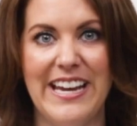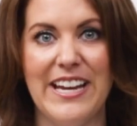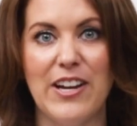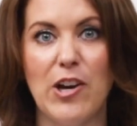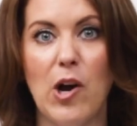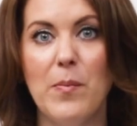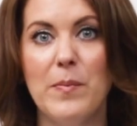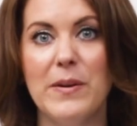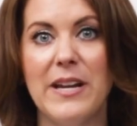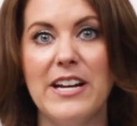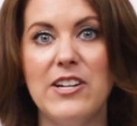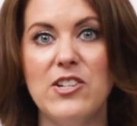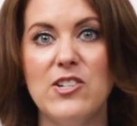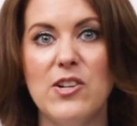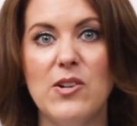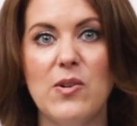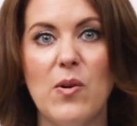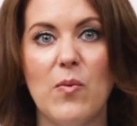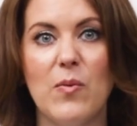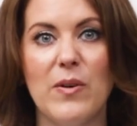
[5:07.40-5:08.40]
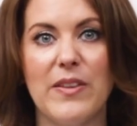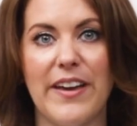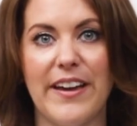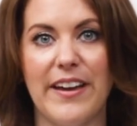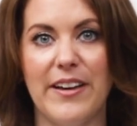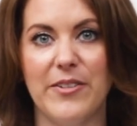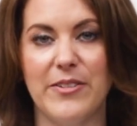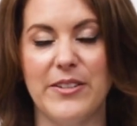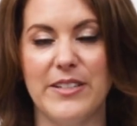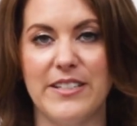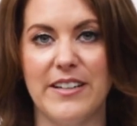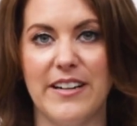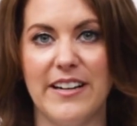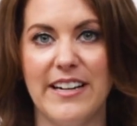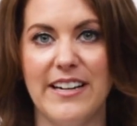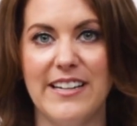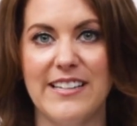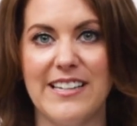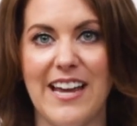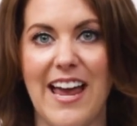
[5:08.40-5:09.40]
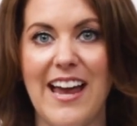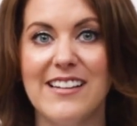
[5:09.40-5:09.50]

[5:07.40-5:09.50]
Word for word: In combination with a healthy diet,